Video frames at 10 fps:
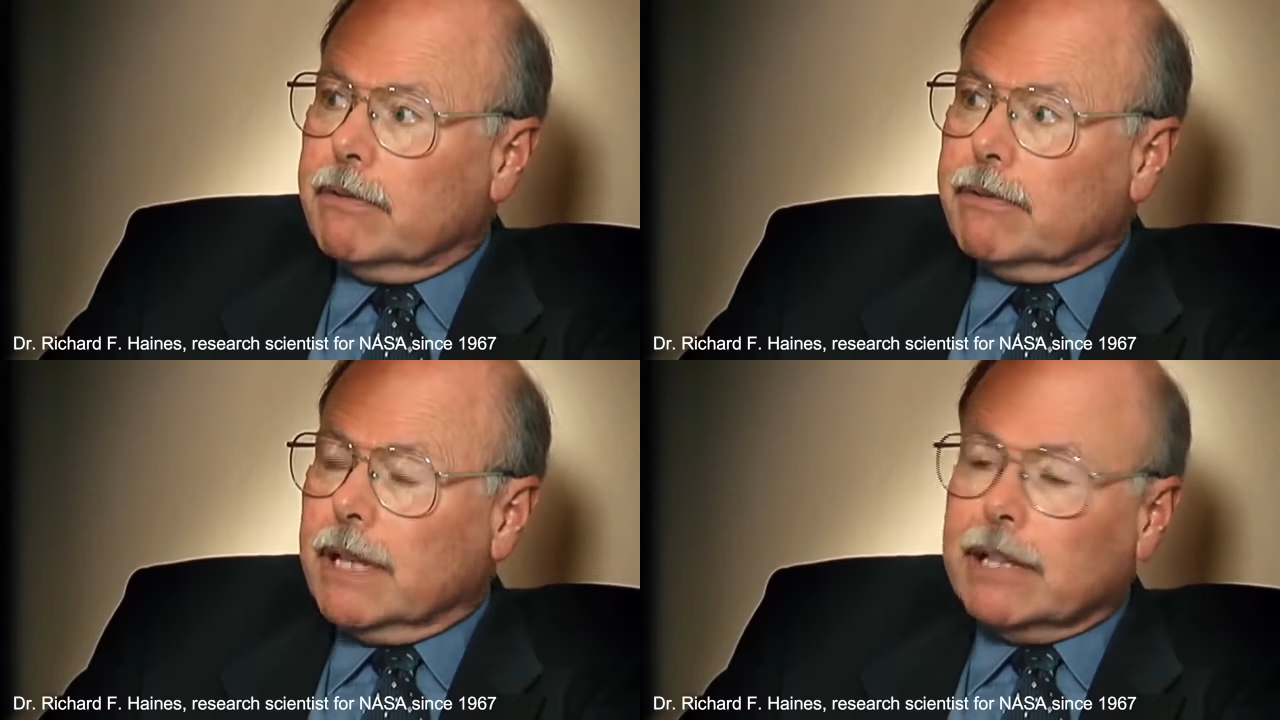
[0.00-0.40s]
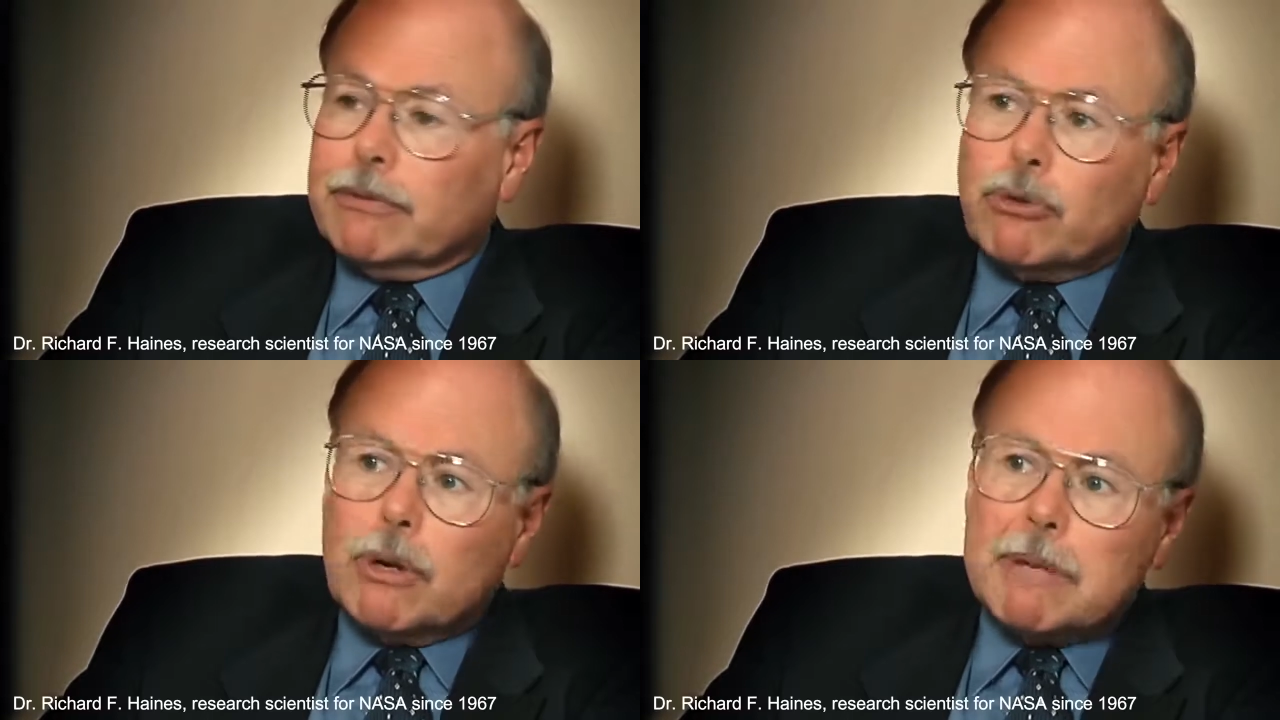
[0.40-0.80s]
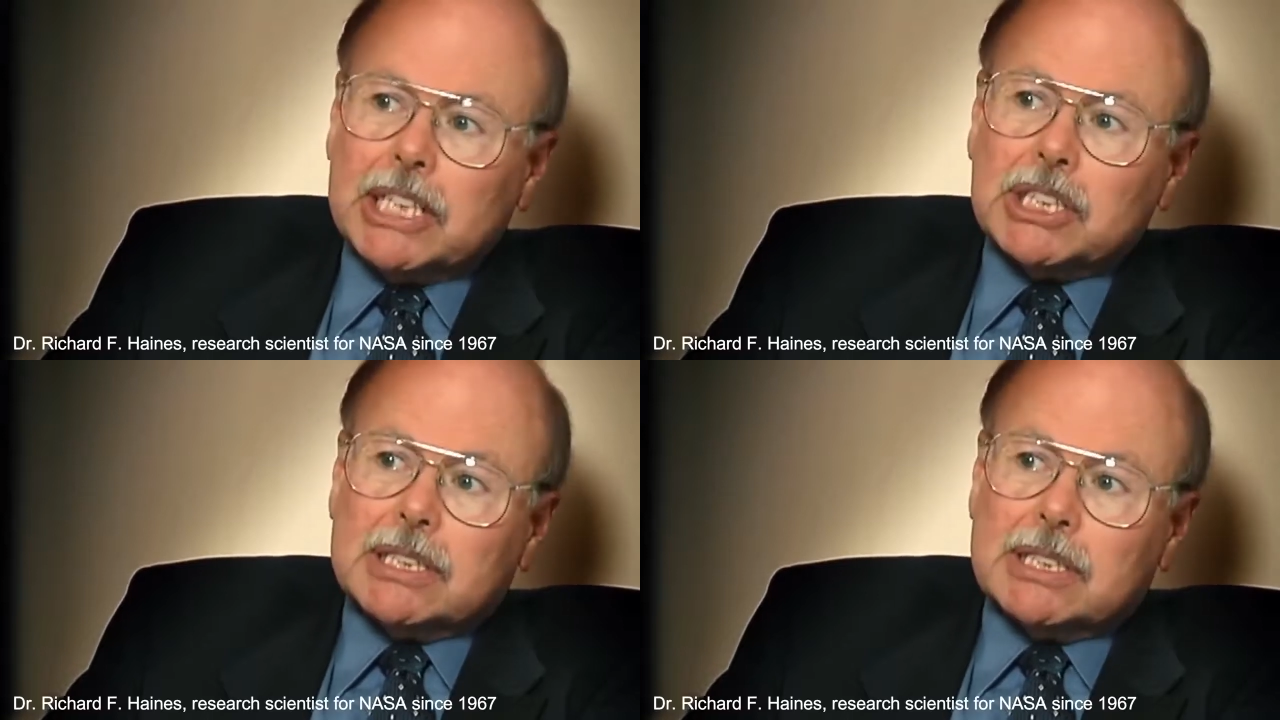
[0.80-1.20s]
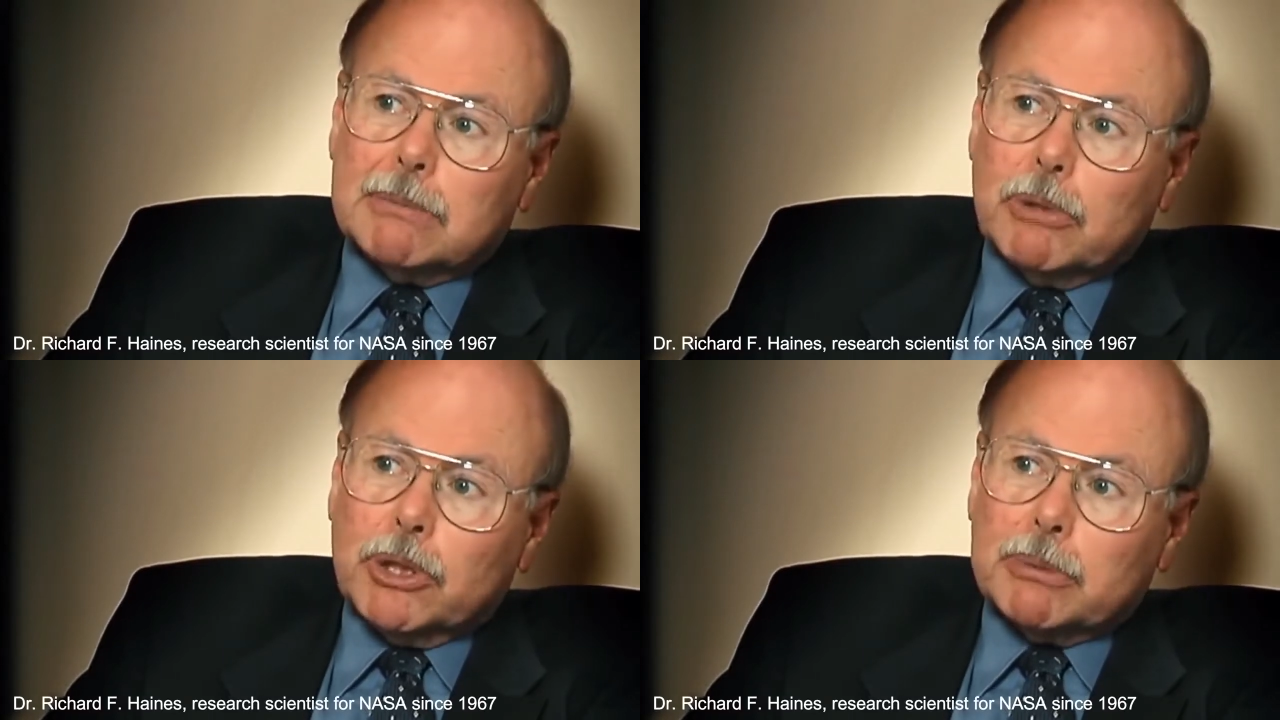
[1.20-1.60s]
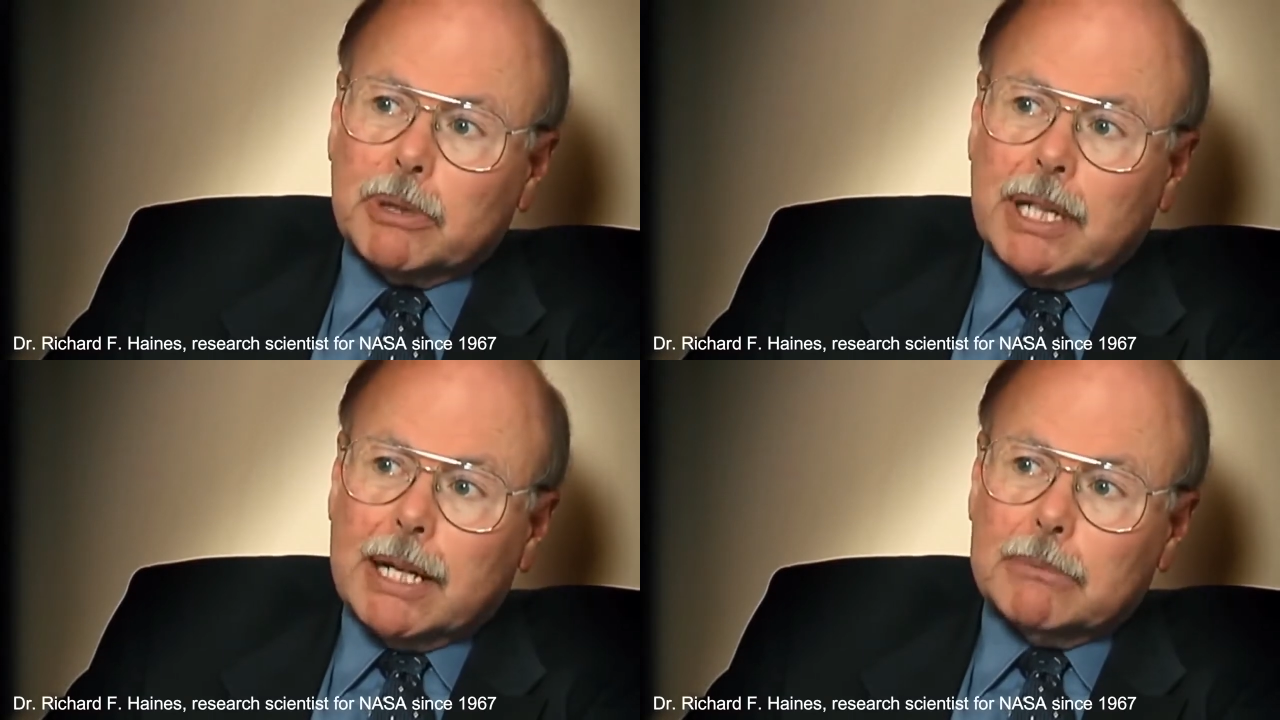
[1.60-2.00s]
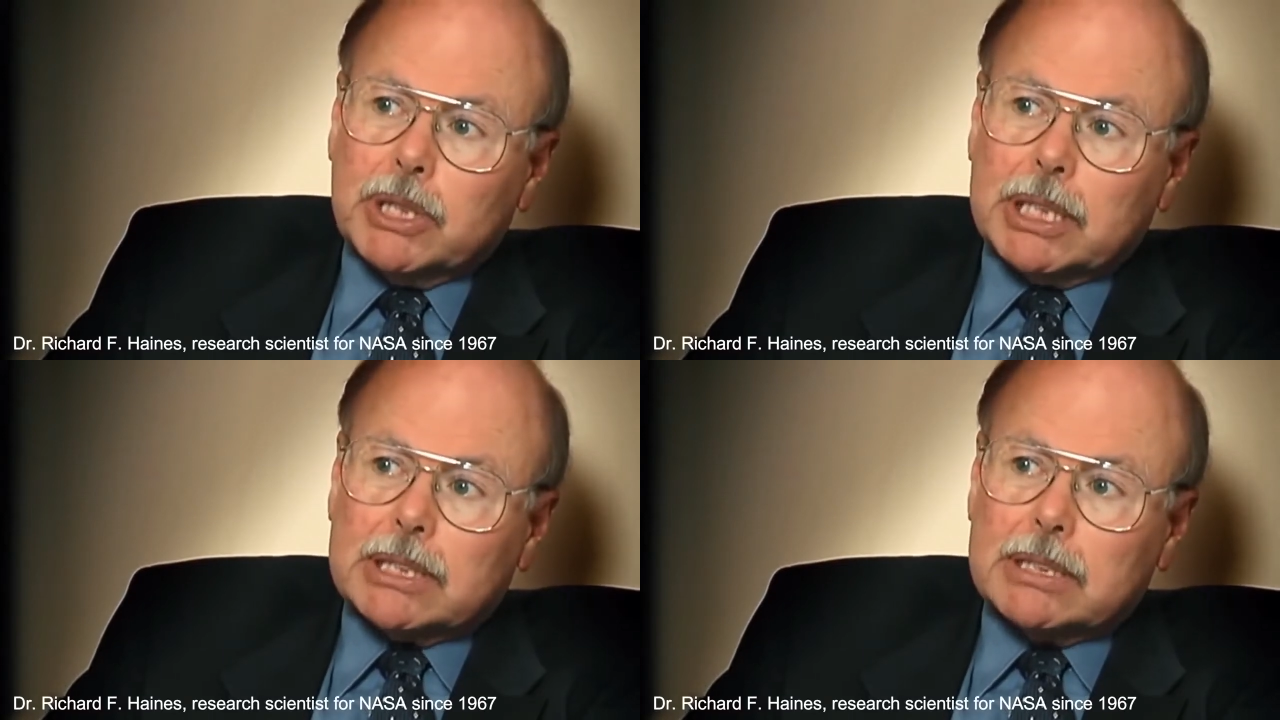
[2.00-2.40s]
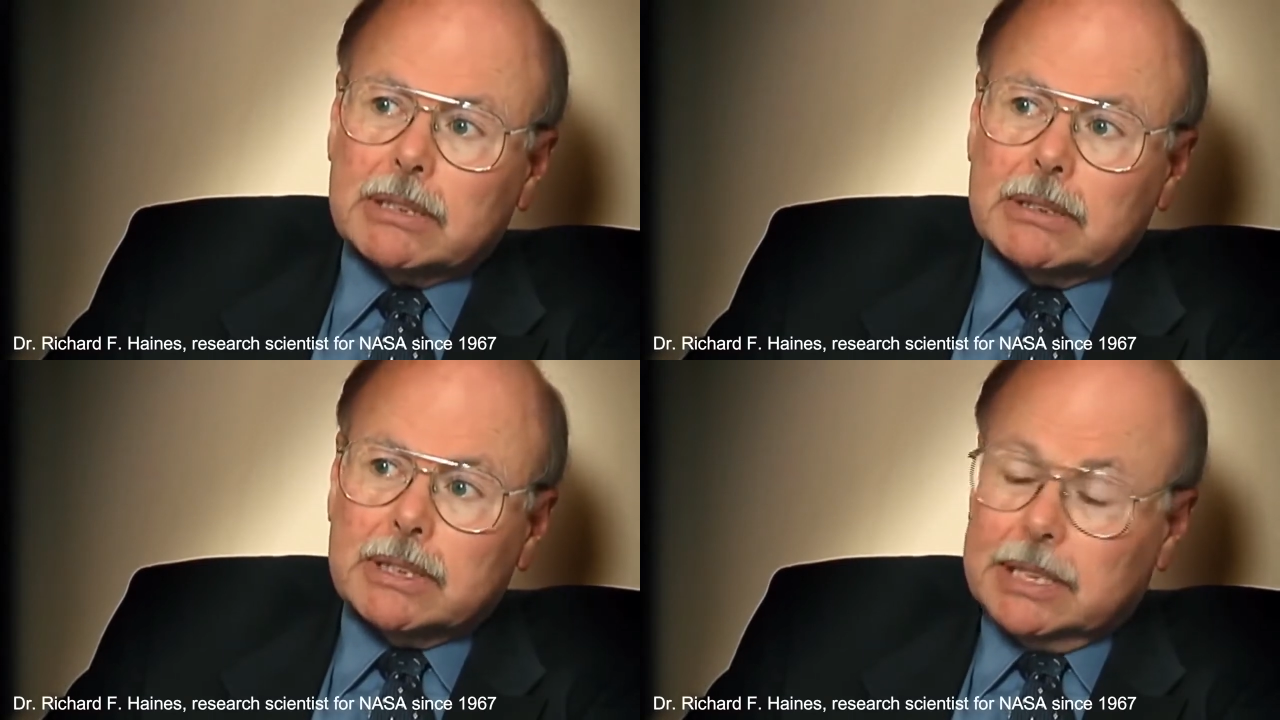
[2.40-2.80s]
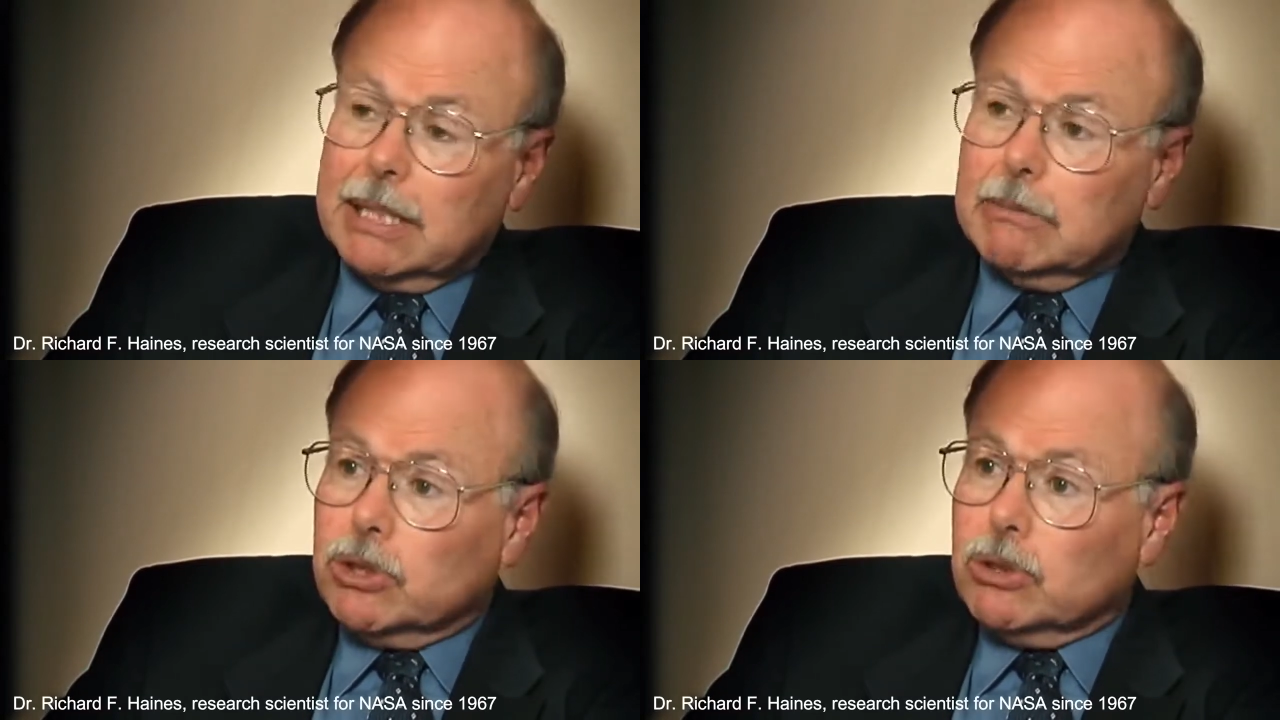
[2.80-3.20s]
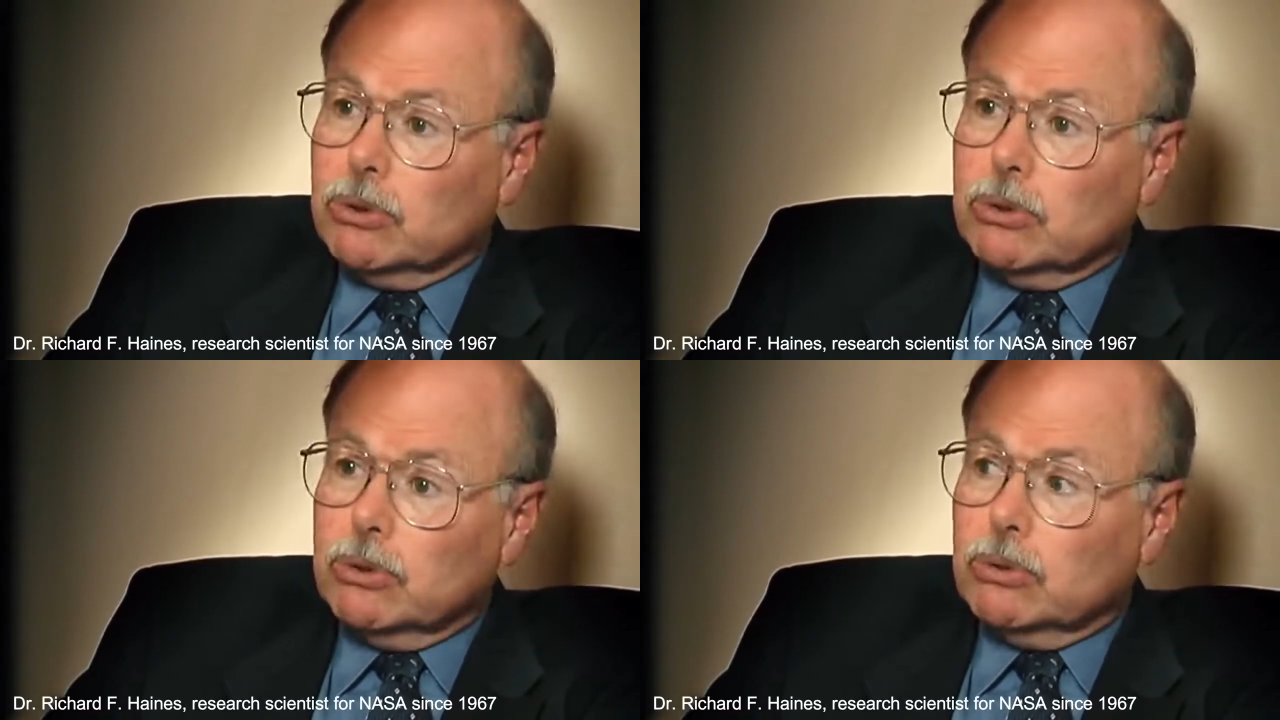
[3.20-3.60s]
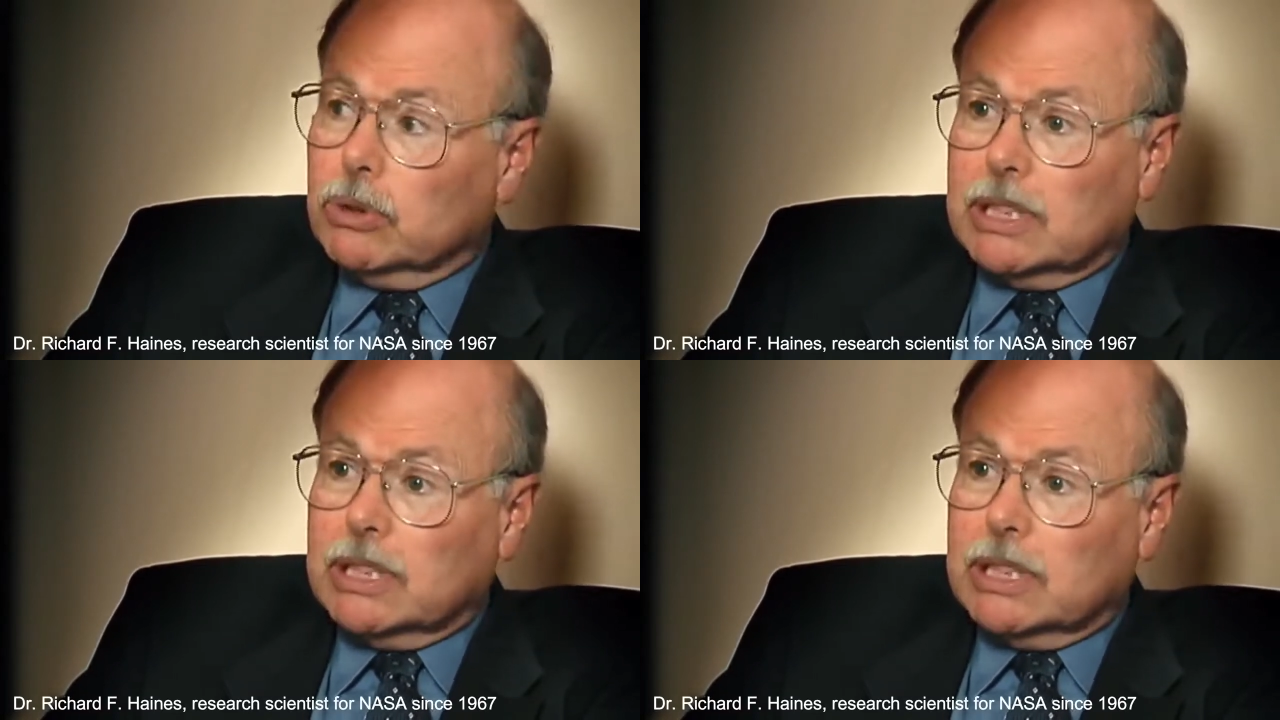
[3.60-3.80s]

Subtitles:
flight formations that multiple objects seem to